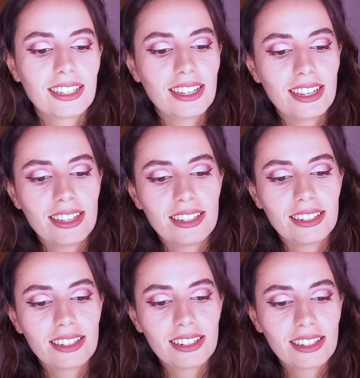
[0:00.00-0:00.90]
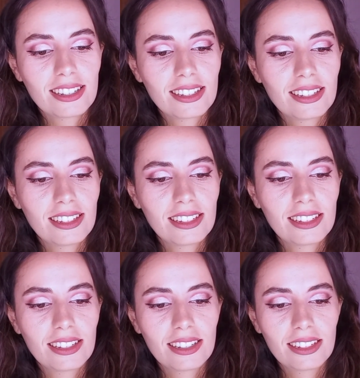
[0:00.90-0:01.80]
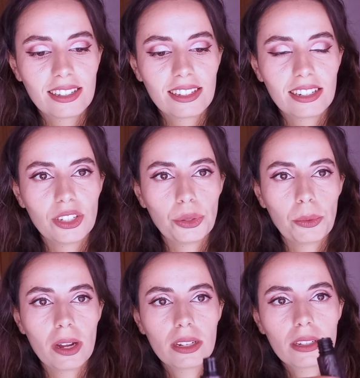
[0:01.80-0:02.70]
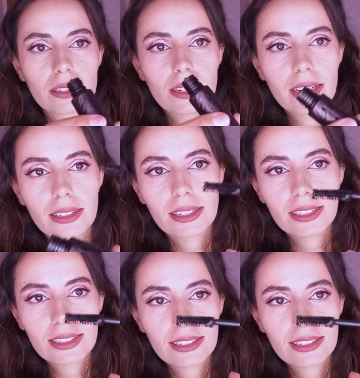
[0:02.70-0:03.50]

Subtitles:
and the one looks like this.